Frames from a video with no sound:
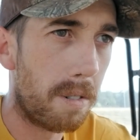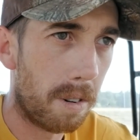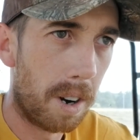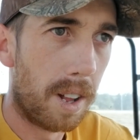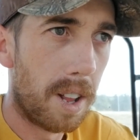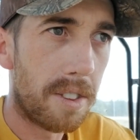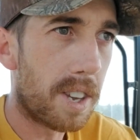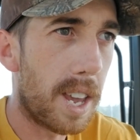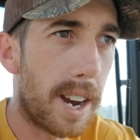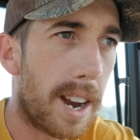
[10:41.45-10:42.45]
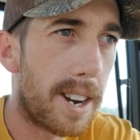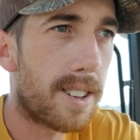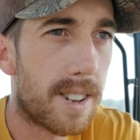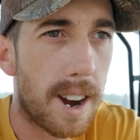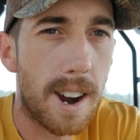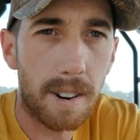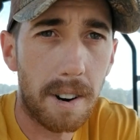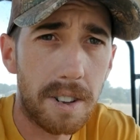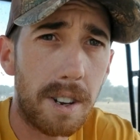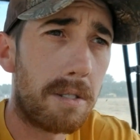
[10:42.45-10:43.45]
to get any start on
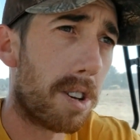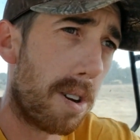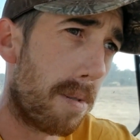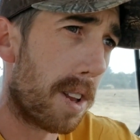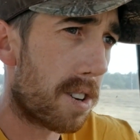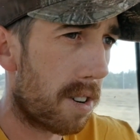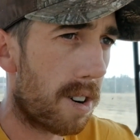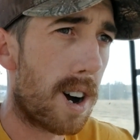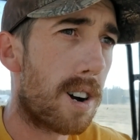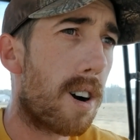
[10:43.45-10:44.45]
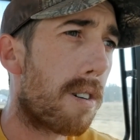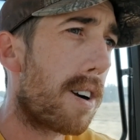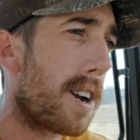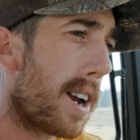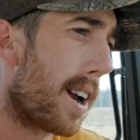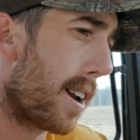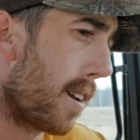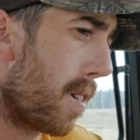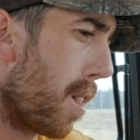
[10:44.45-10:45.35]
YouTube unless you're not already in it,